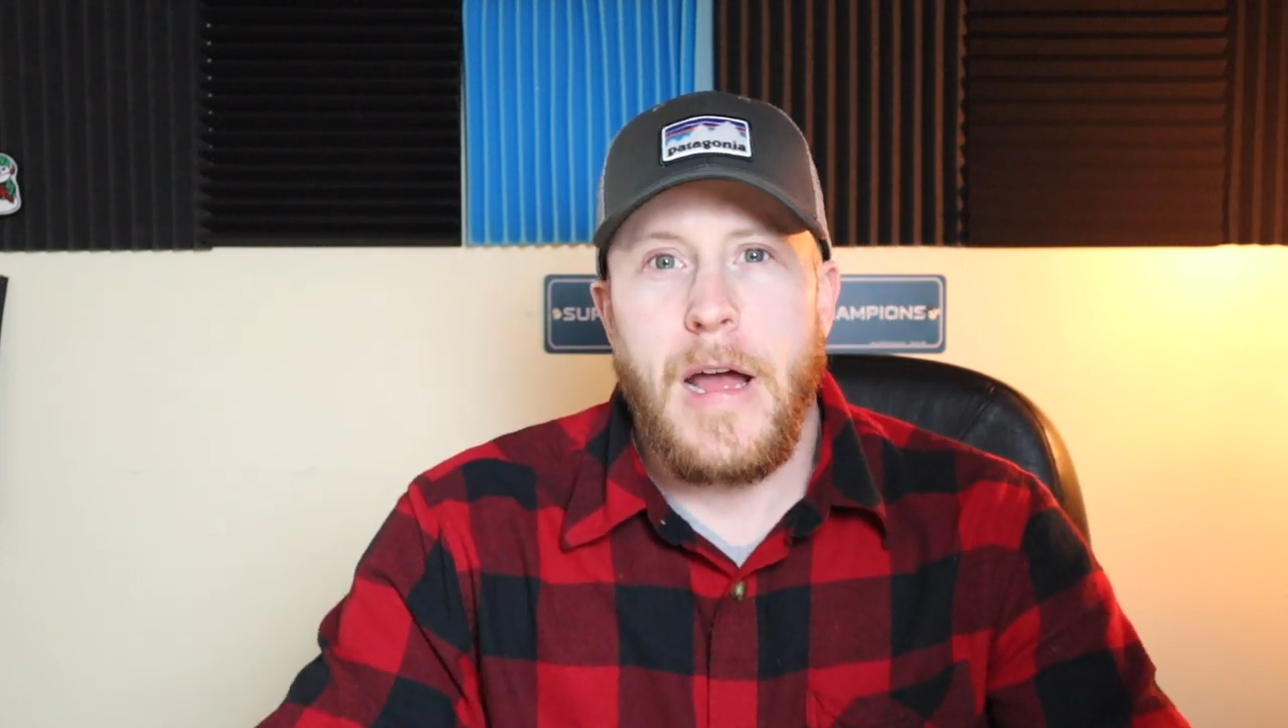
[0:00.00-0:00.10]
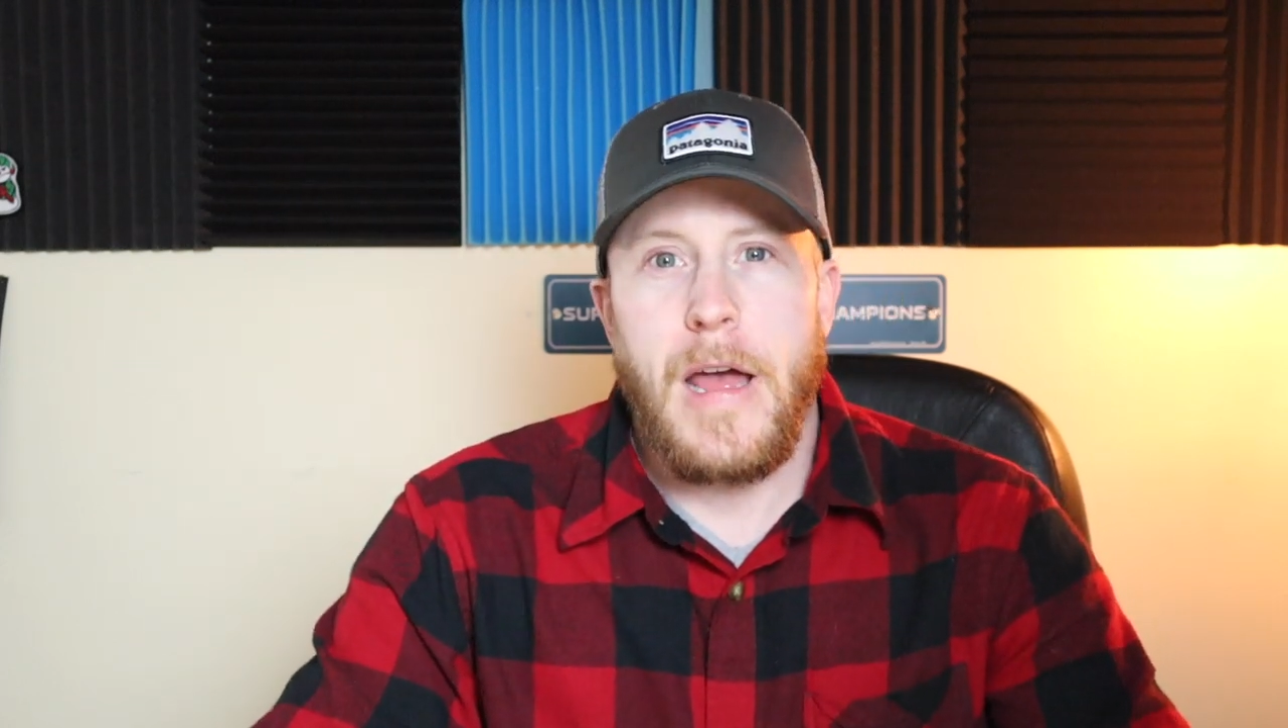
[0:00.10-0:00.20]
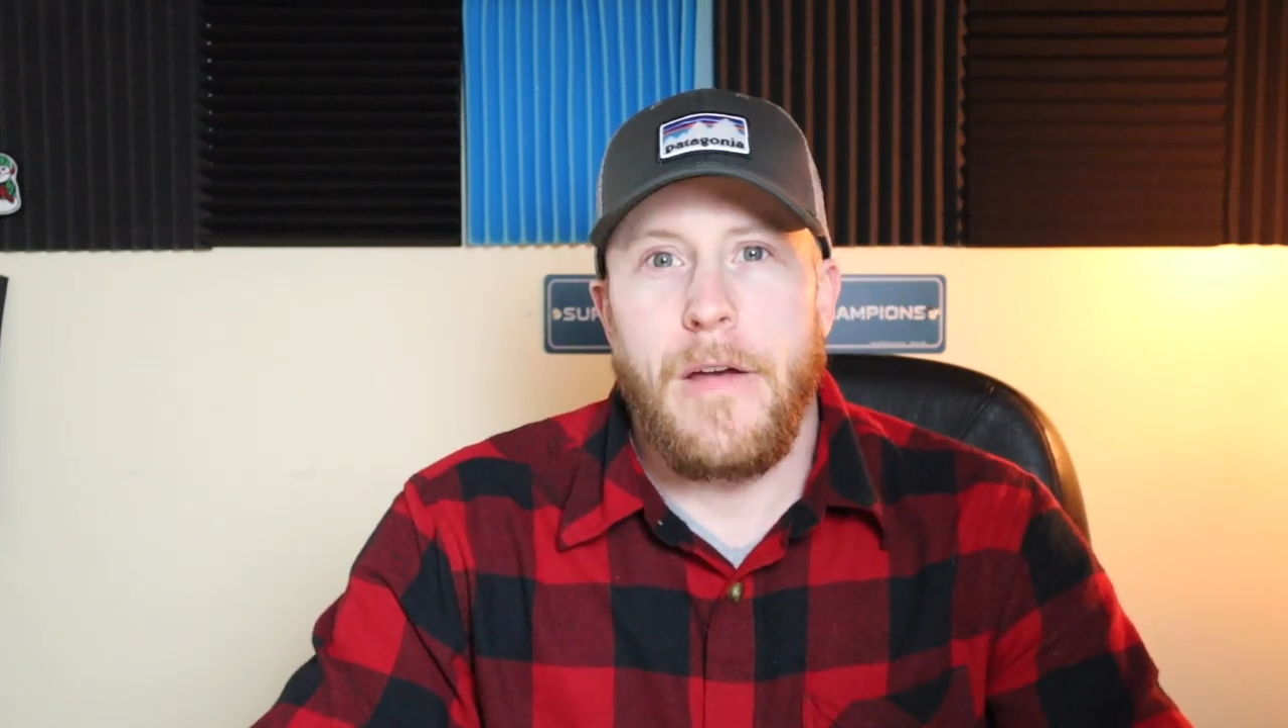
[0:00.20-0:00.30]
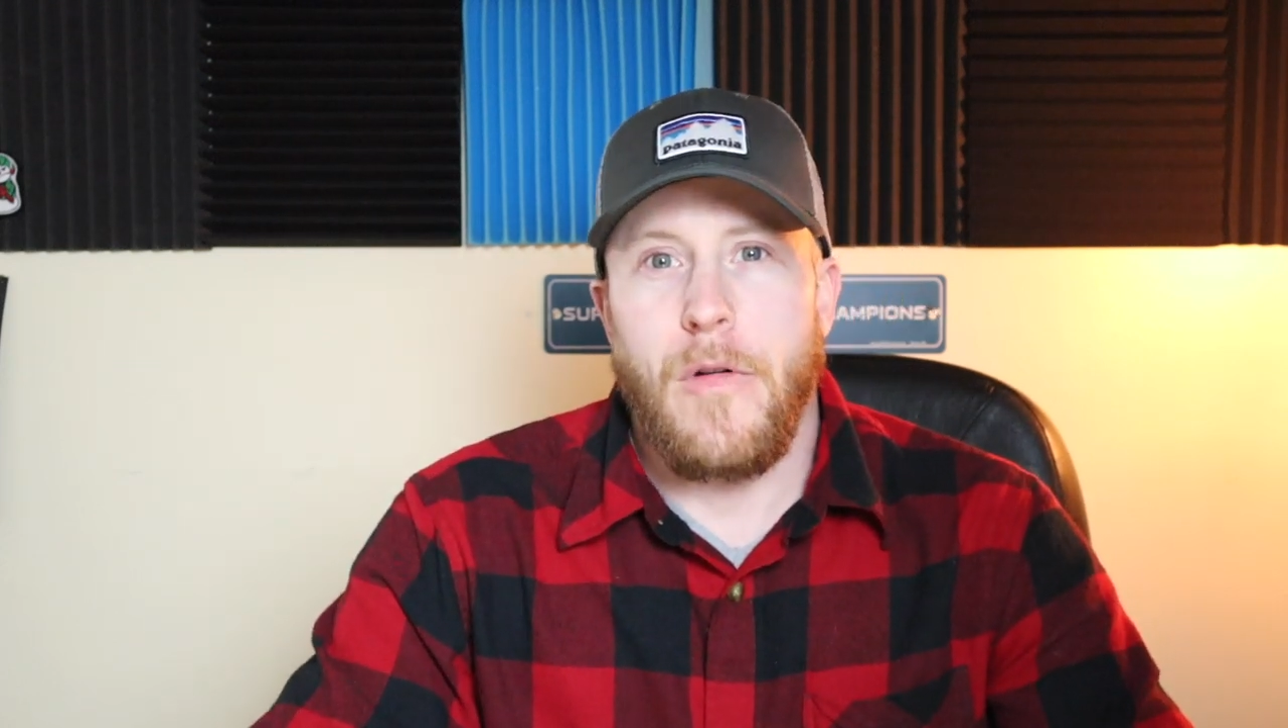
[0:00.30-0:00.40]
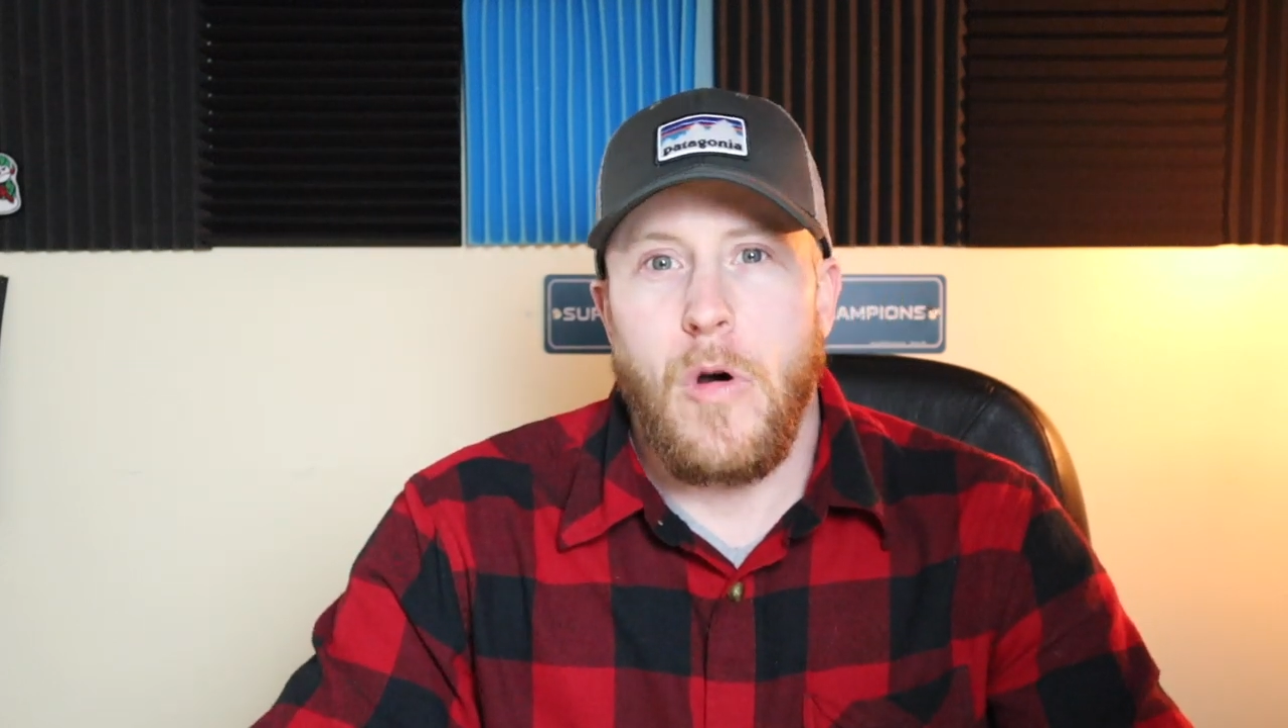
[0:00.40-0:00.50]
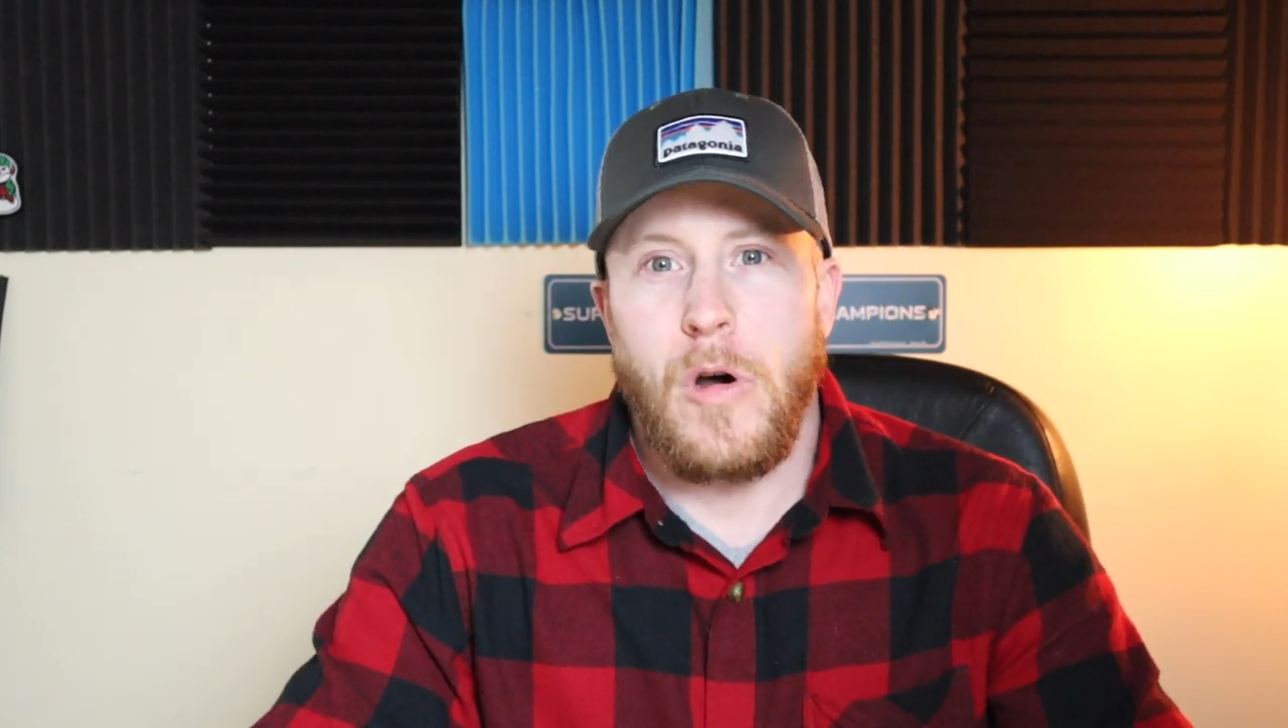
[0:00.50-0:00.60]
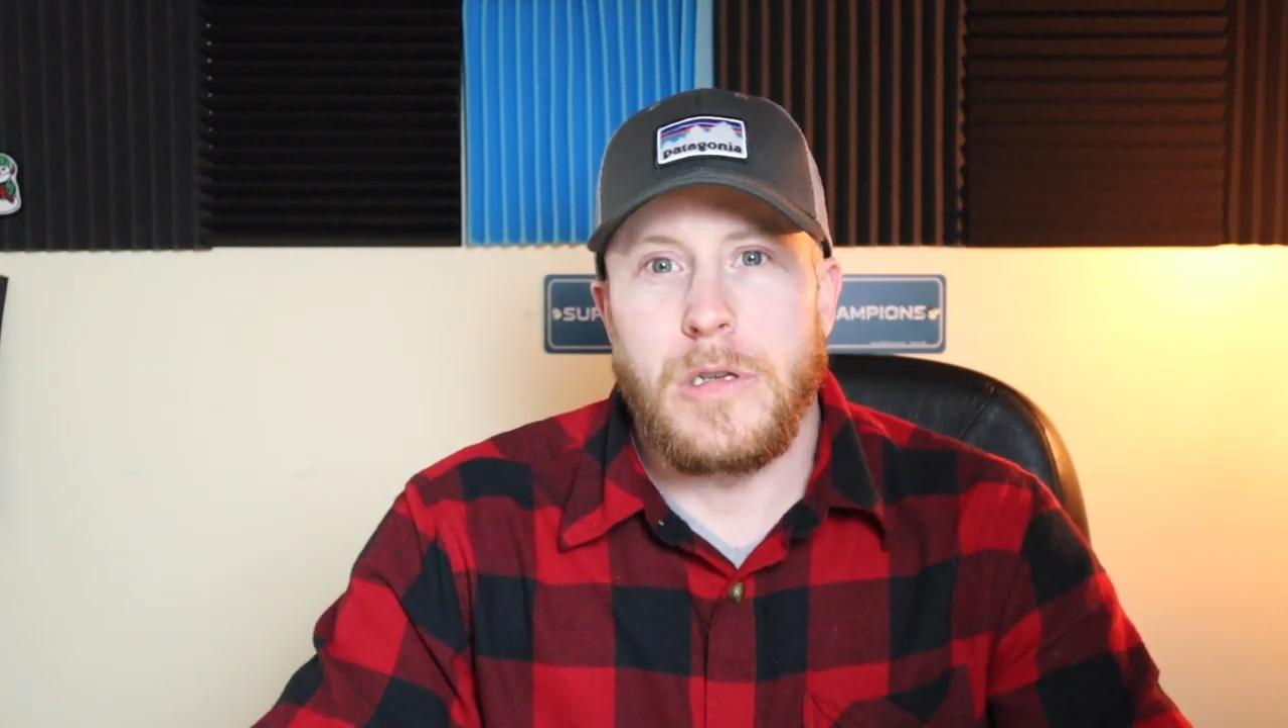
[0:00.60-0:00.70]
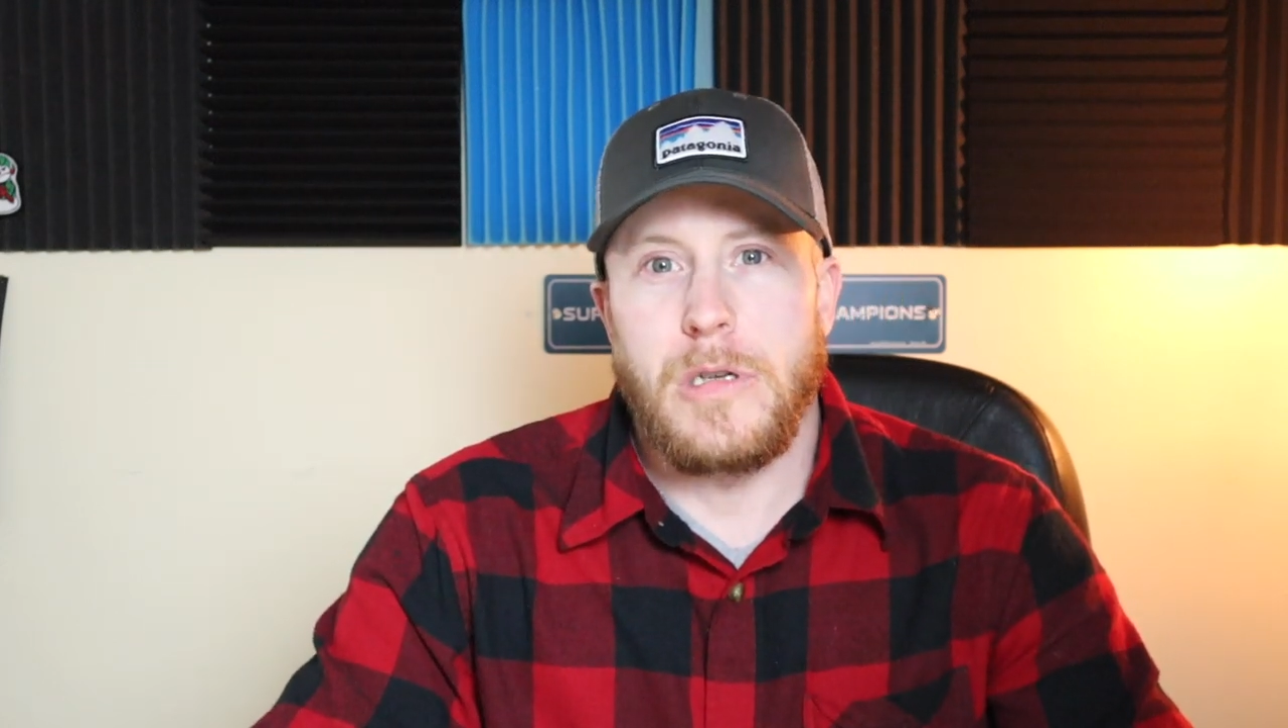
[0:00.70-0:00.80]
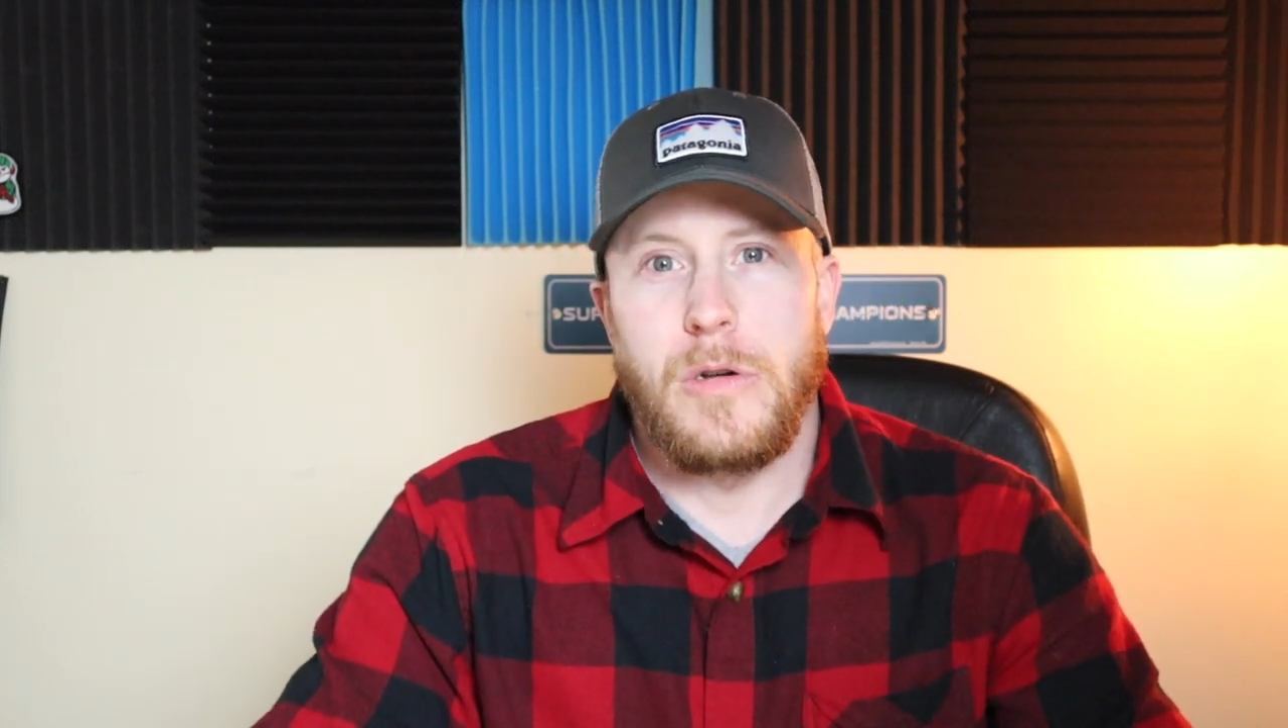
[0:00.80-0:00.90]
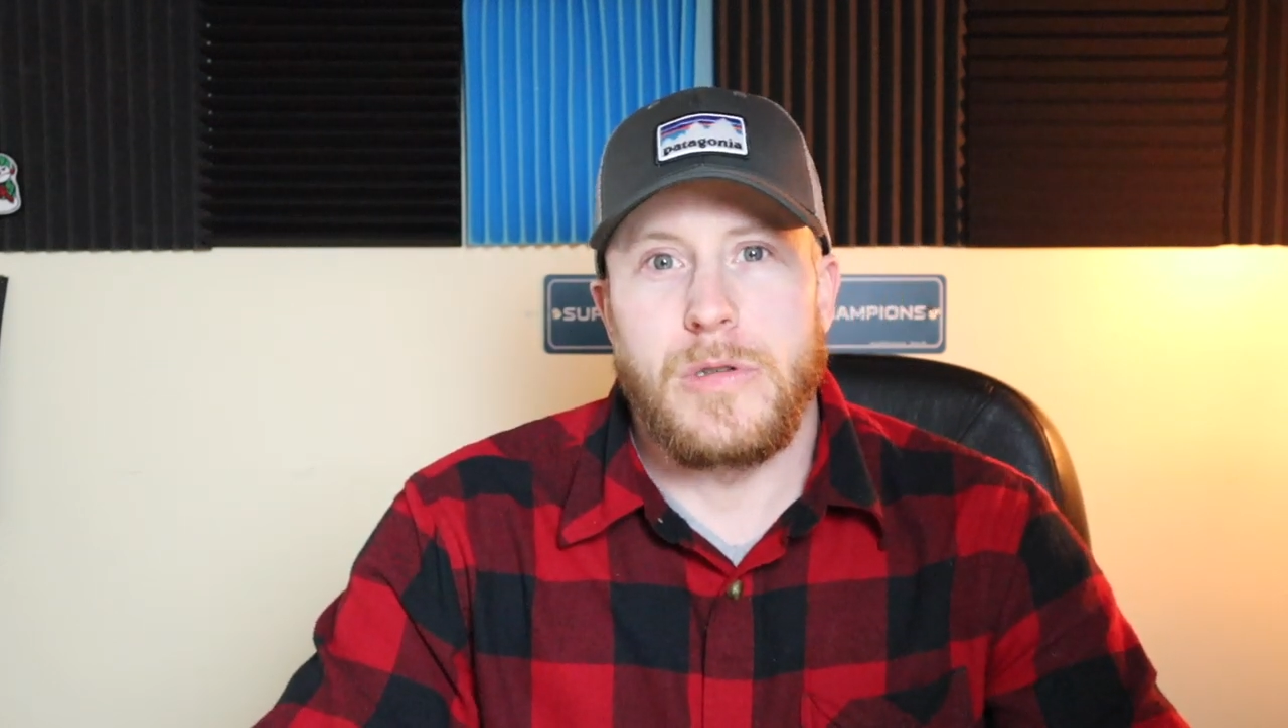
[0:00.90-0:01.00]
I have
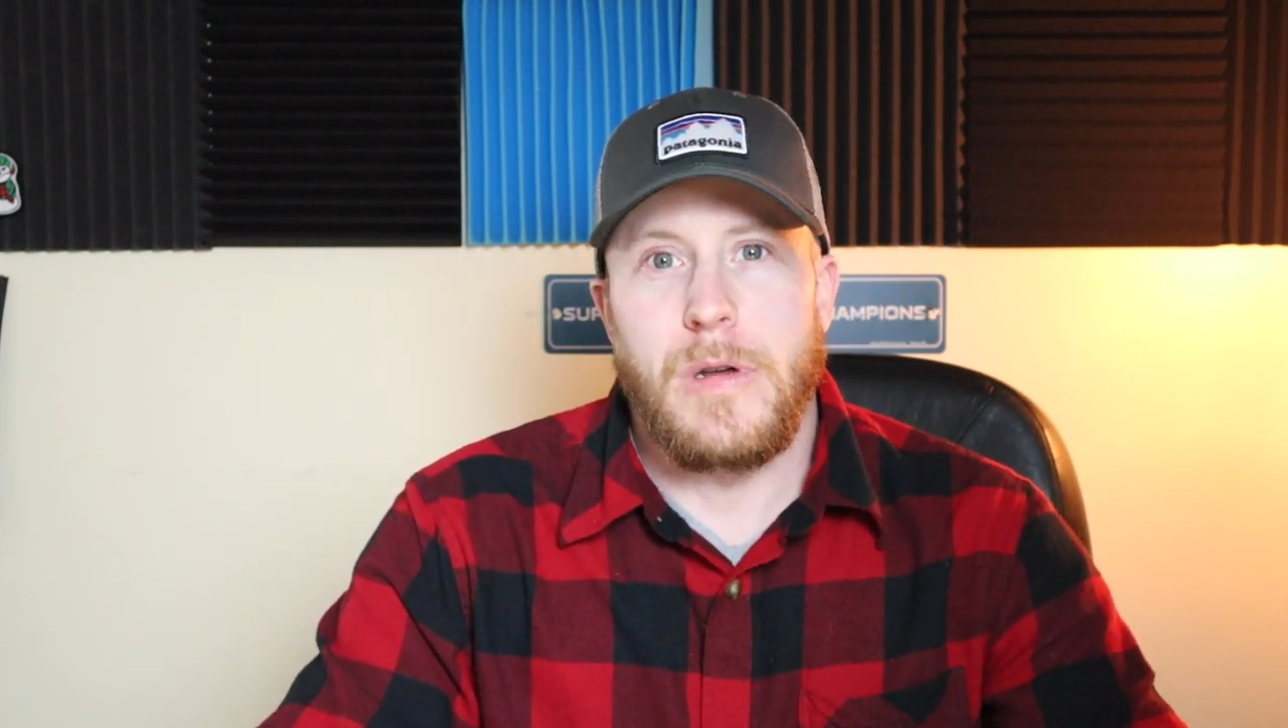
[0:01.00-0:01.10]
also